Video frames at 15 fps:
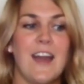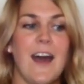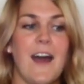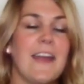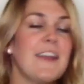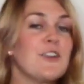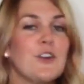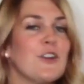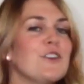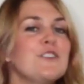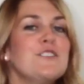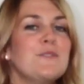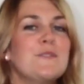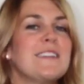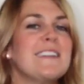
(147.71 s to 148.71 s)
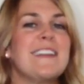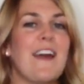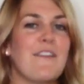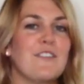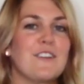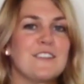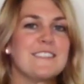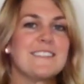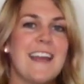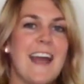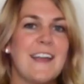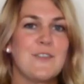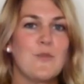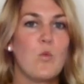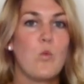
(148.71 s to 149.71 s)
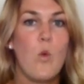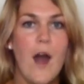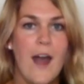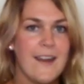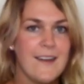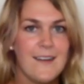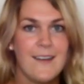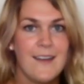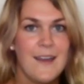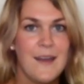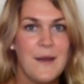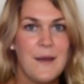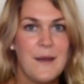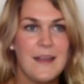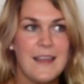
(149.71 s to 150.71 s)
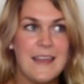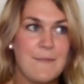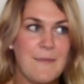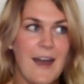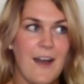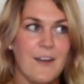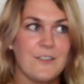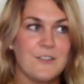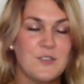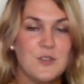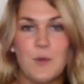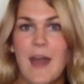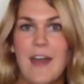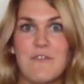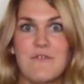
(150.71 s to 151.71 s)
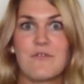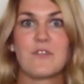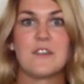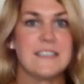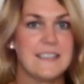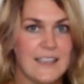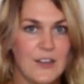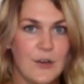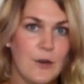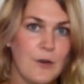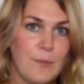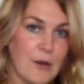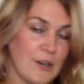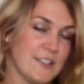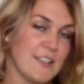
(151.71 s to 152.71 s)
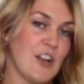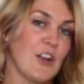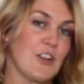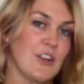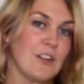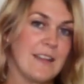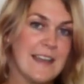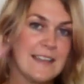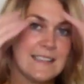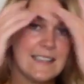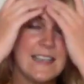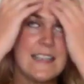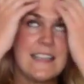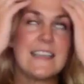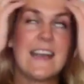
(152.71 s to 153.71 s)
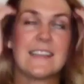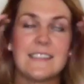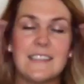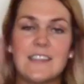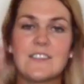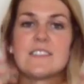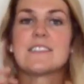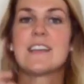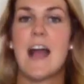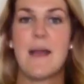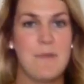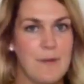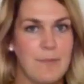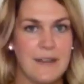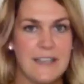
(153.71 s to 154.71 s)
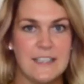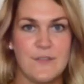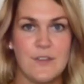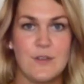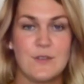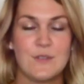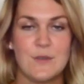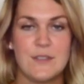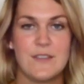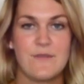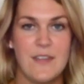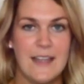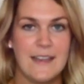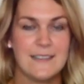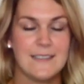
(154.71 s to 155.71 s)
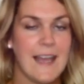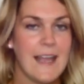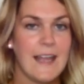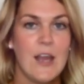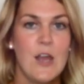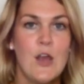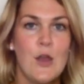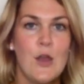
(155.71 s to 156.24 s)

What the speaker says: I encourage you to never send one email to every single person on your list. Yes, there's a time and a place for those sorts of things, like